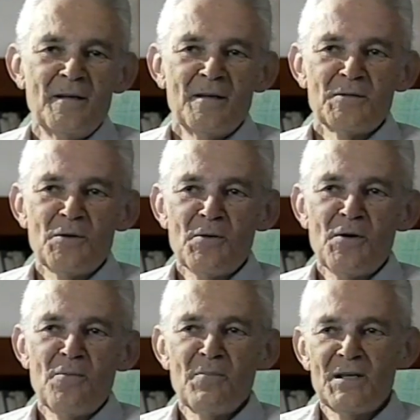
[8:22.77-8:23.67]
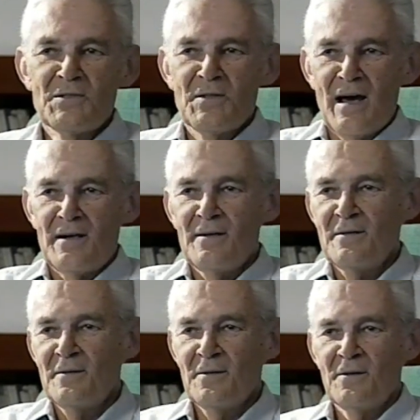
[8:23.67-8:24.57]
So we don't mix that
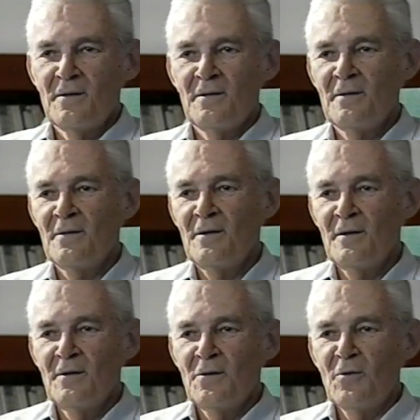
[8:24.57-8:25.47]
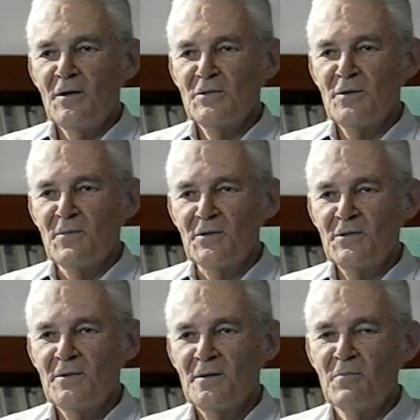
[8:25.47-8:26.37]
weighs so much,
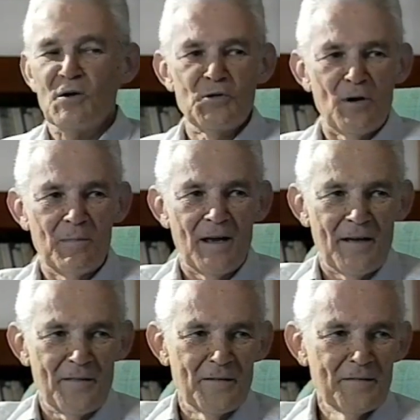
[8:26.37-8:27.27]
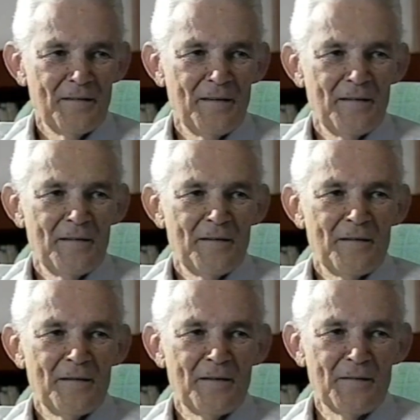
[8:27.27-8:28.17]
but trouble either,
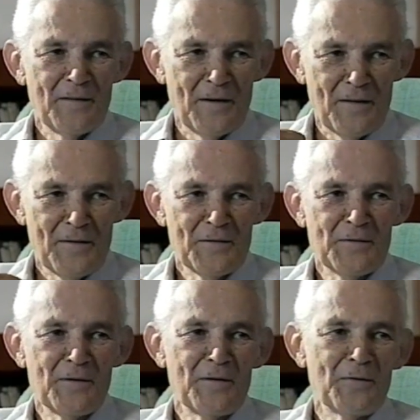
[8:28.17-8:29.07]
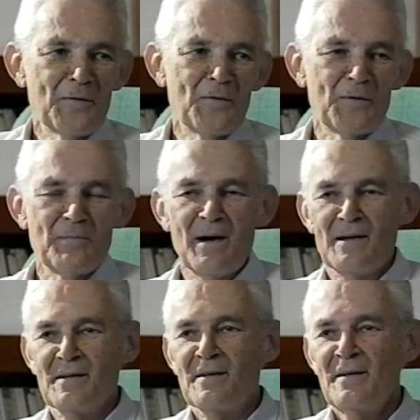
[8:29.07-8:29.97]
and the other is ready to go to
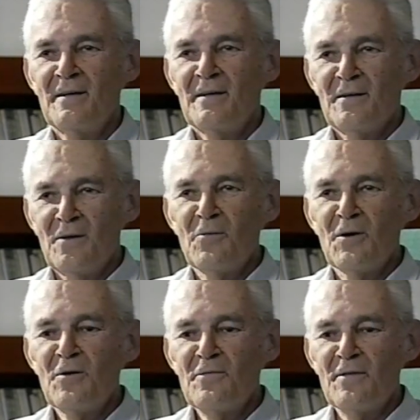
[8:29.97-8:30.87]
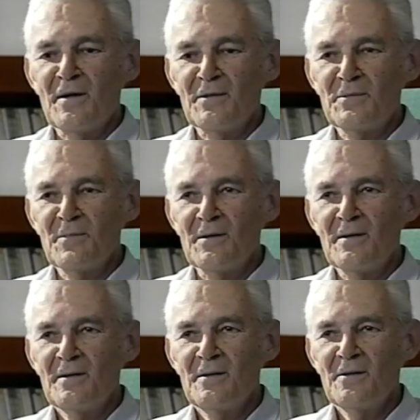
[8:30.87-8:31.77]
battle. Now we're good friends, but
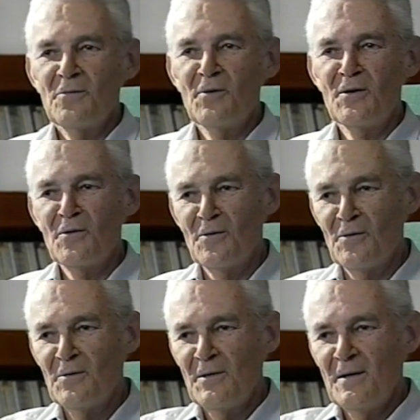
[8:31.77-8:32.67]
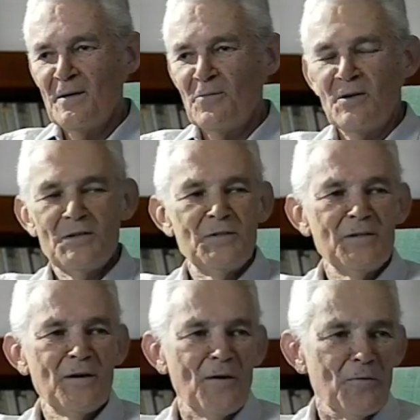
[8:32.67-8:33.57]
we know we each
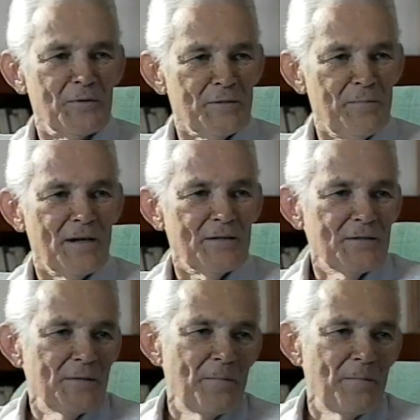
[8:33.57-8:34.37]
need our own space